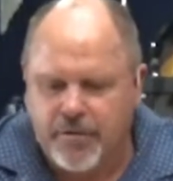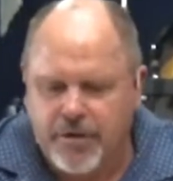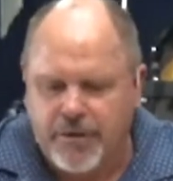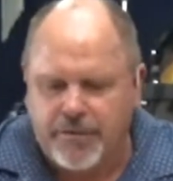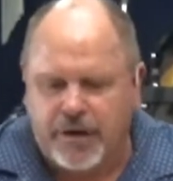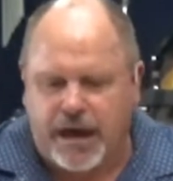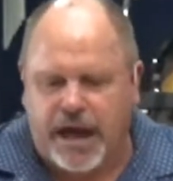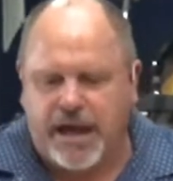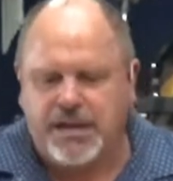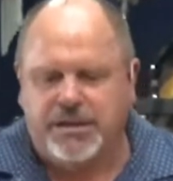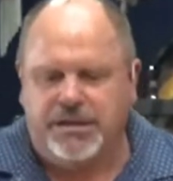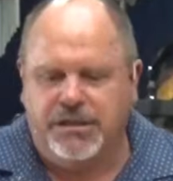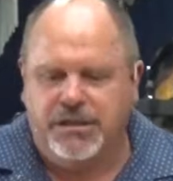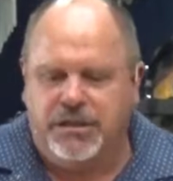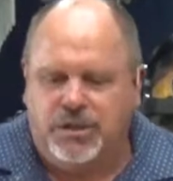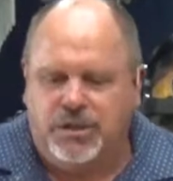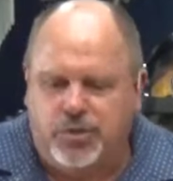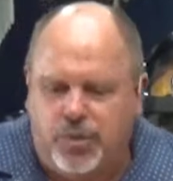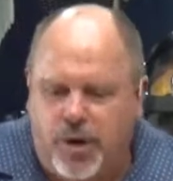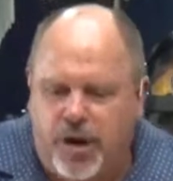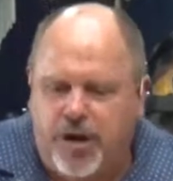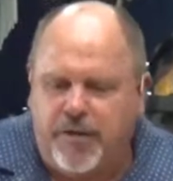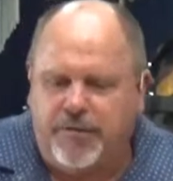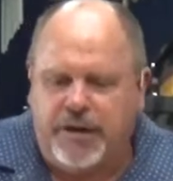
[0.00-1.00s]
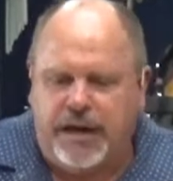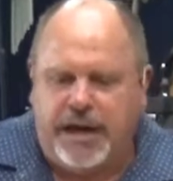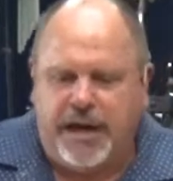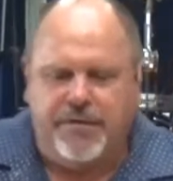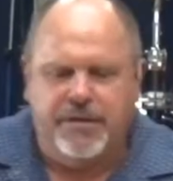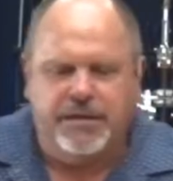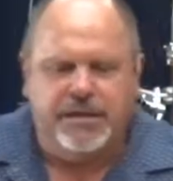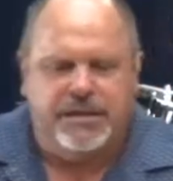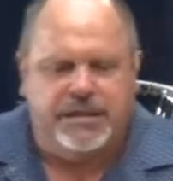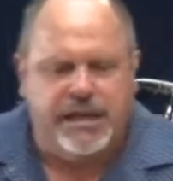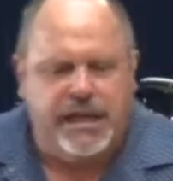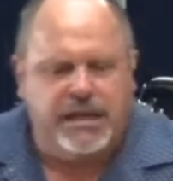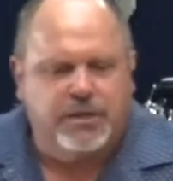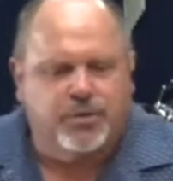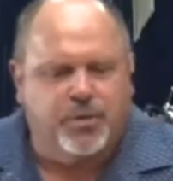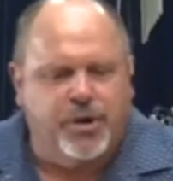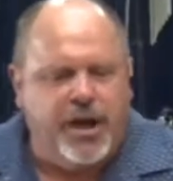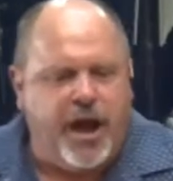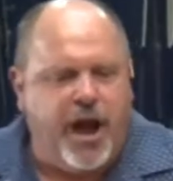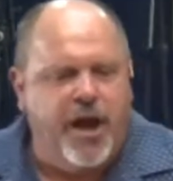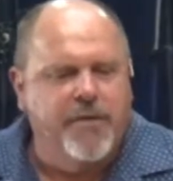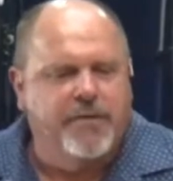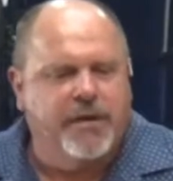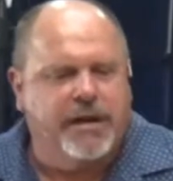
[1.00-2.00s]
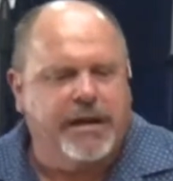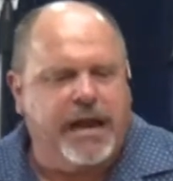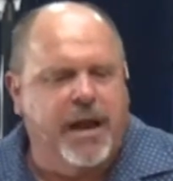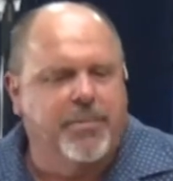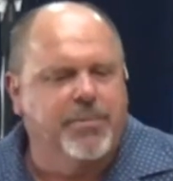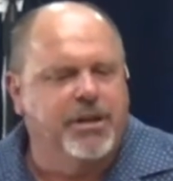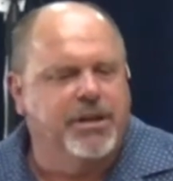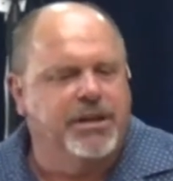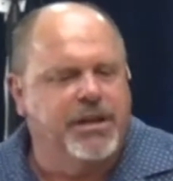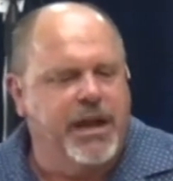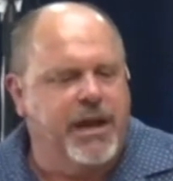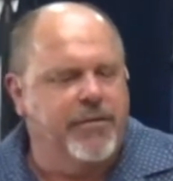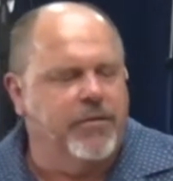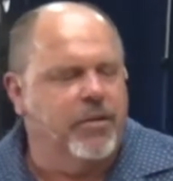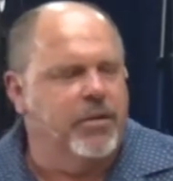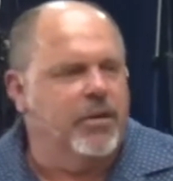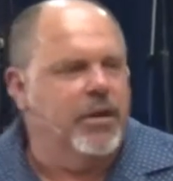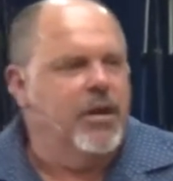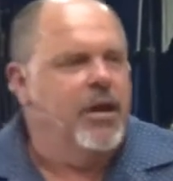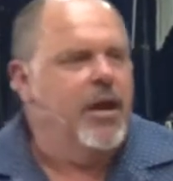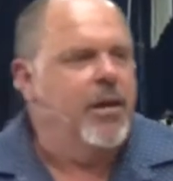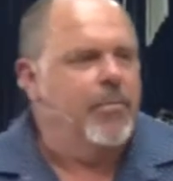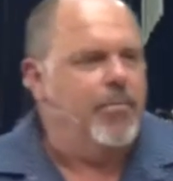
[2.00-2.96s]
Revelations 12:11 says, "We overcome the devil